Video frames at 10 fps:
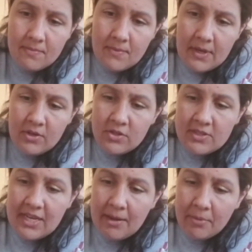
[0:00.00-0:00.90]
And you
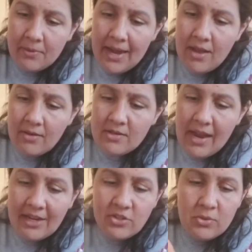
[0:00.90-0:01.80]
just tamp around,
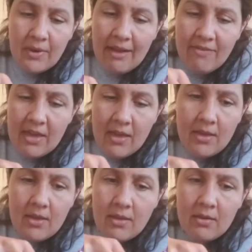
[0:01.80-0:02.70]
not too heavy,
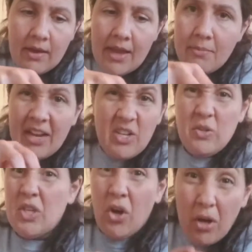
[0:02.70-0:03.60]
okay? I'm not
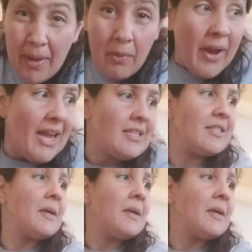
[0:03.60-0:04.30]
using all my weight.